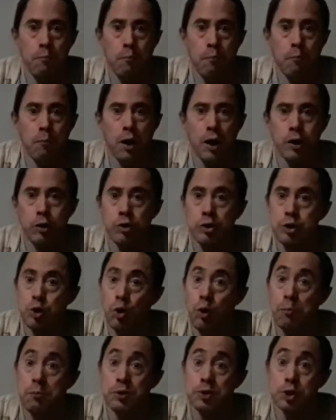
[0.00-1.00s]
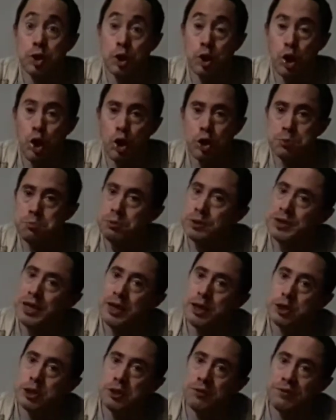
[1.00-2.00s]
moderate to almost a large
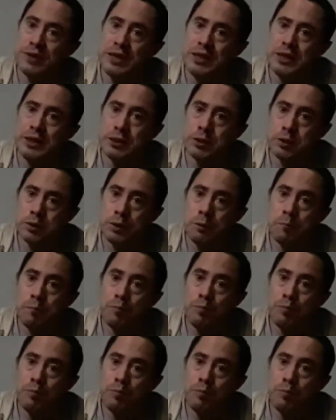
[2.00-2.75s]
percentage of his